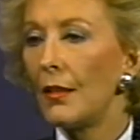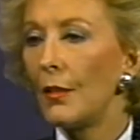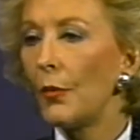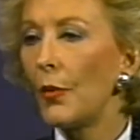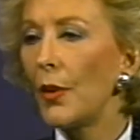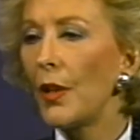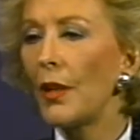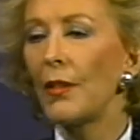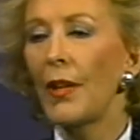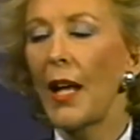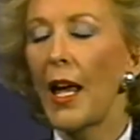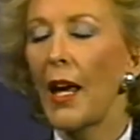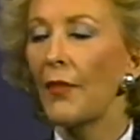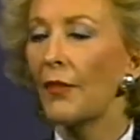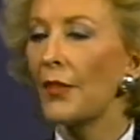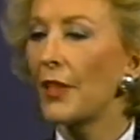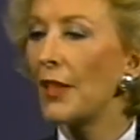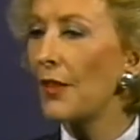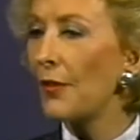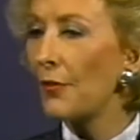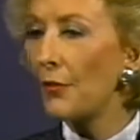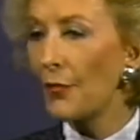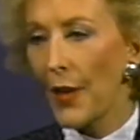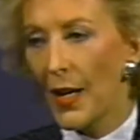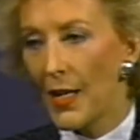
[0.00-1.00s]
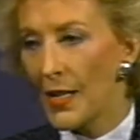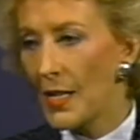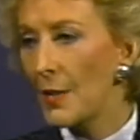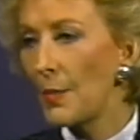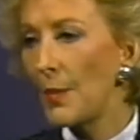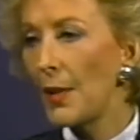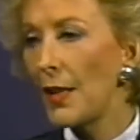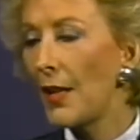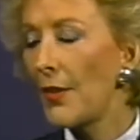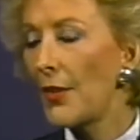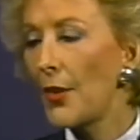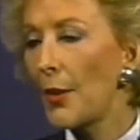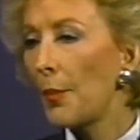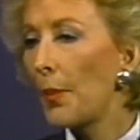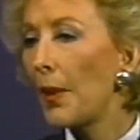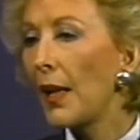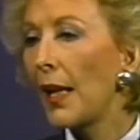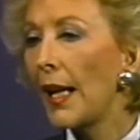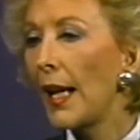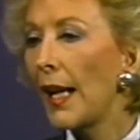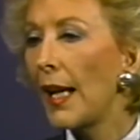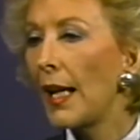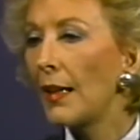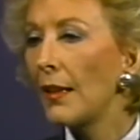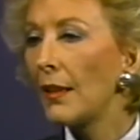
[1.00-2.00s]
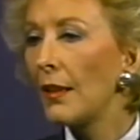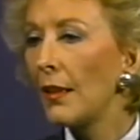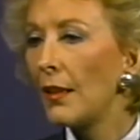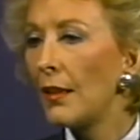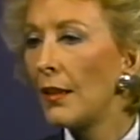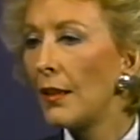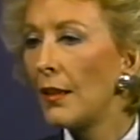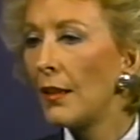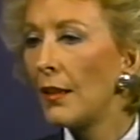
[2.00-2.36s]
We don't have any investment in the plan.